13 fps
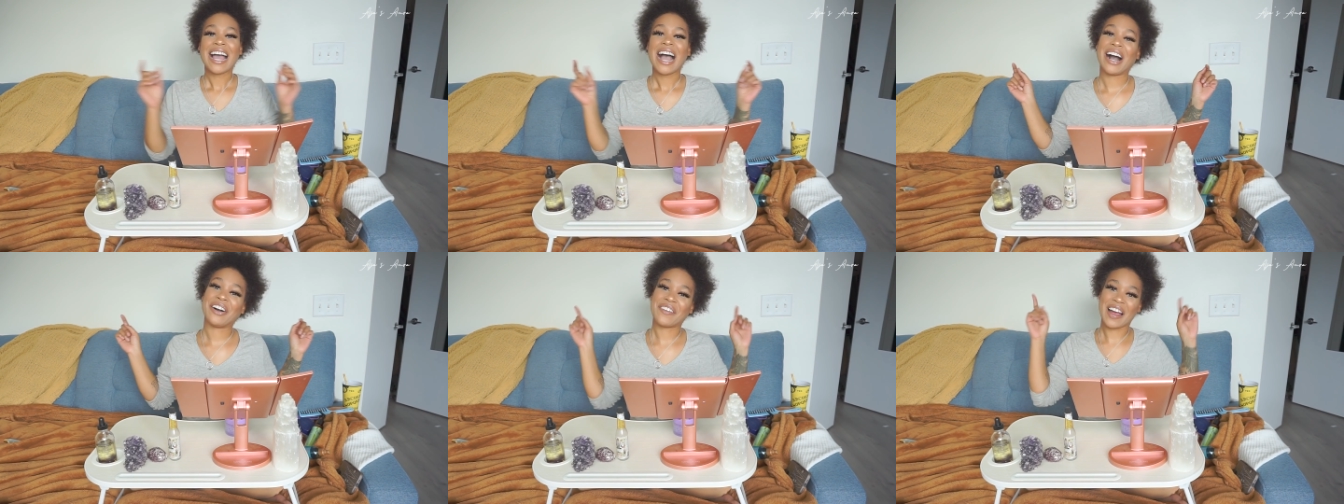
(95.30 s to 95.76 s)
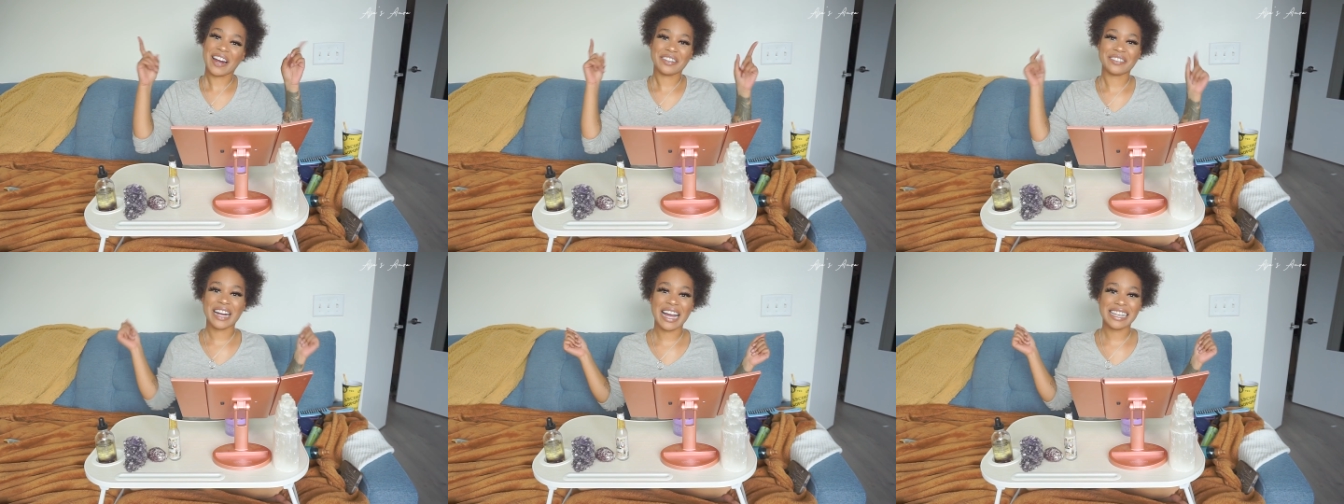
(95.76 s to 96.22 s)
All right.
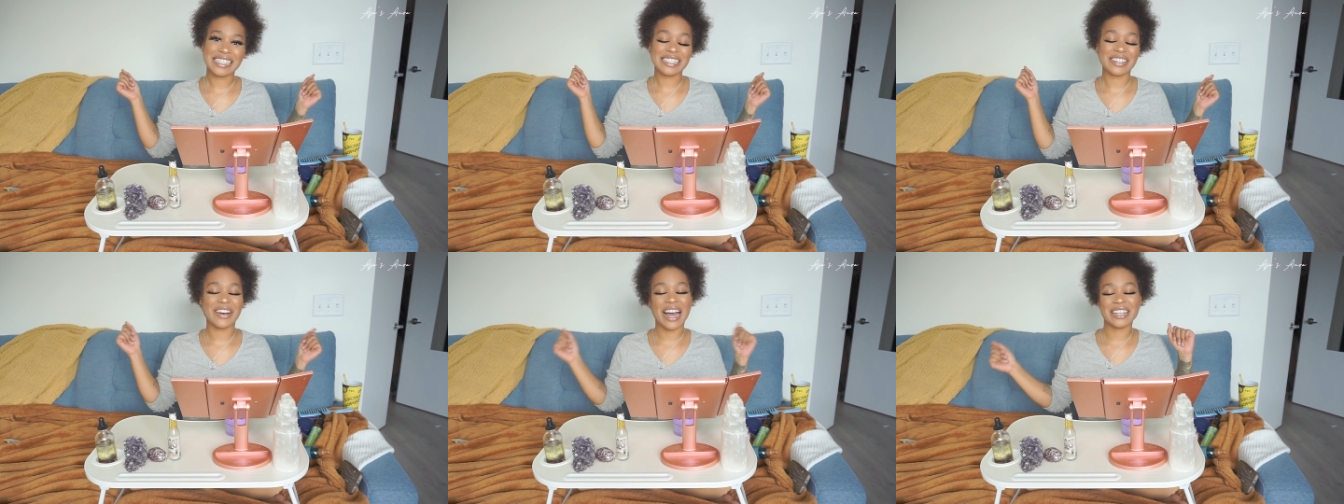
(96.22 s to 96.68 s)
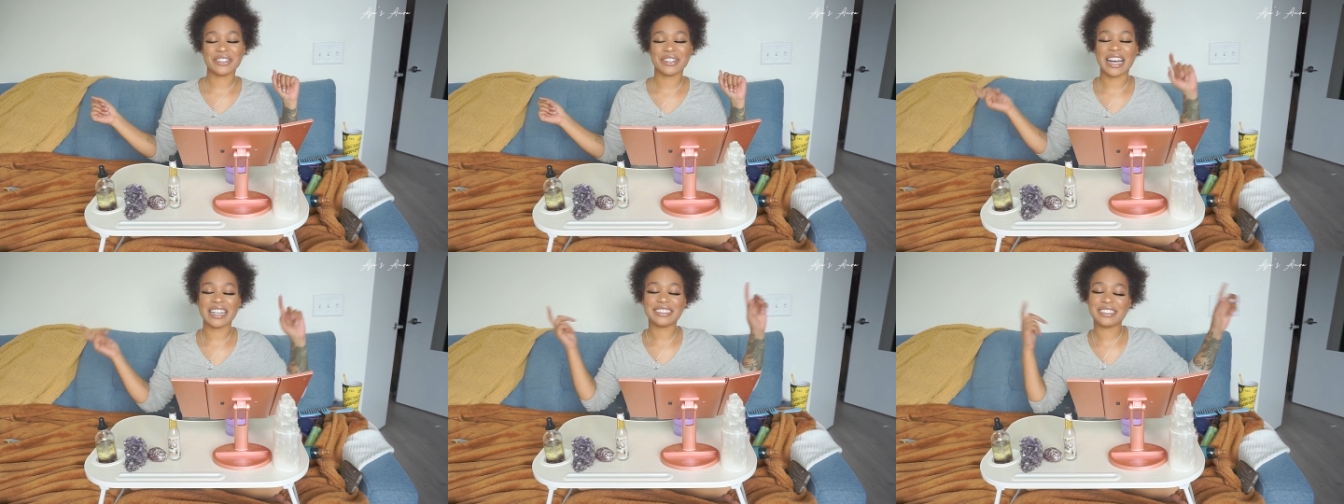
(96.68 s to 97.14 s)
So as you
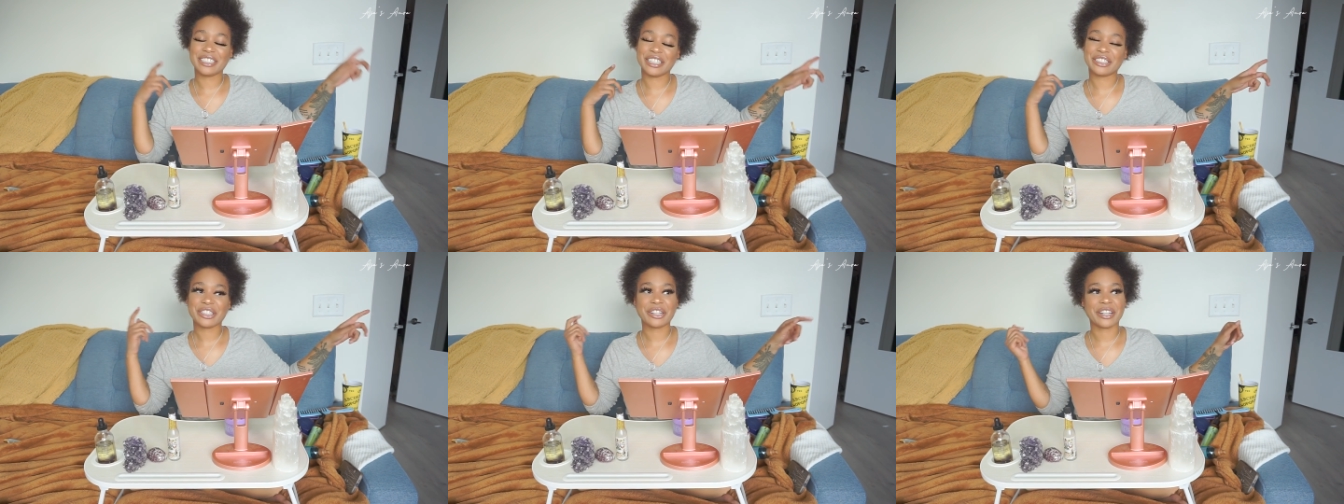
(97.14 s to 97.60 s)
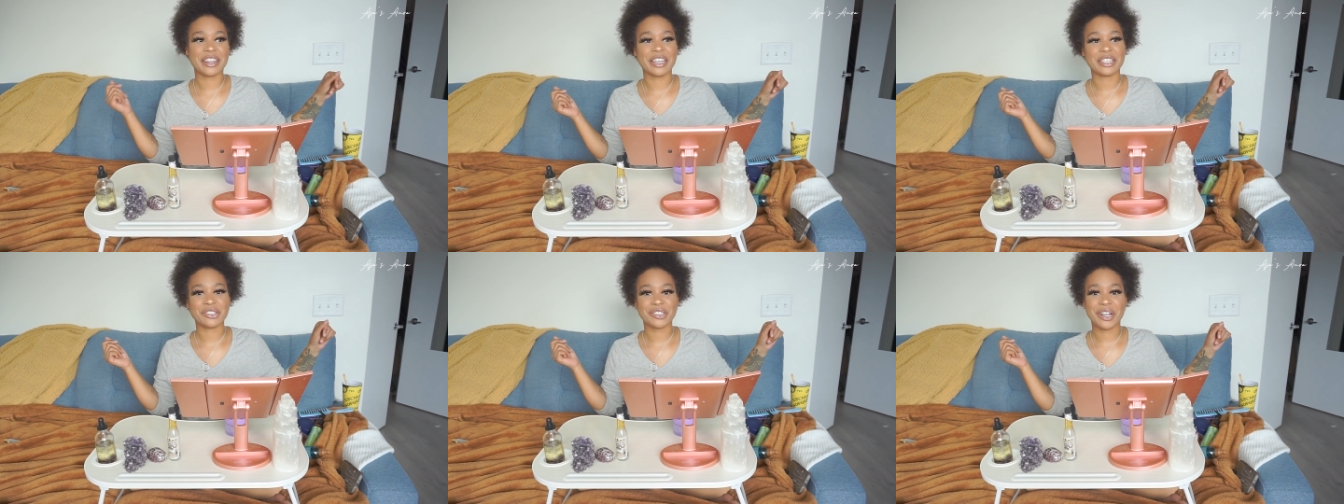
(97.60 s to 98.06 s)
guys just heard in the
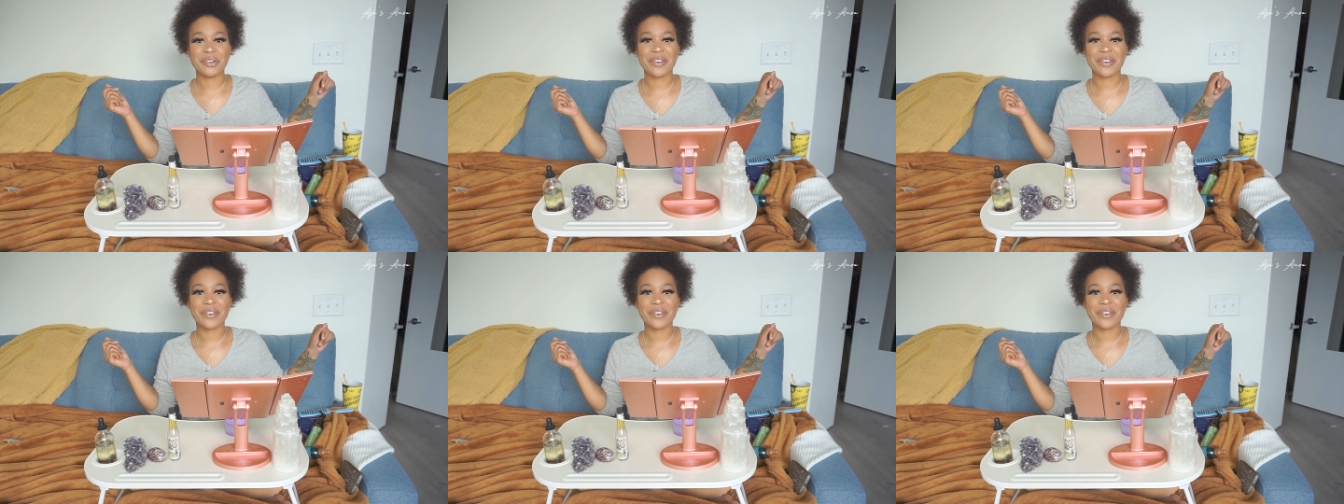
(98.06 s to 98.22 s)
intro,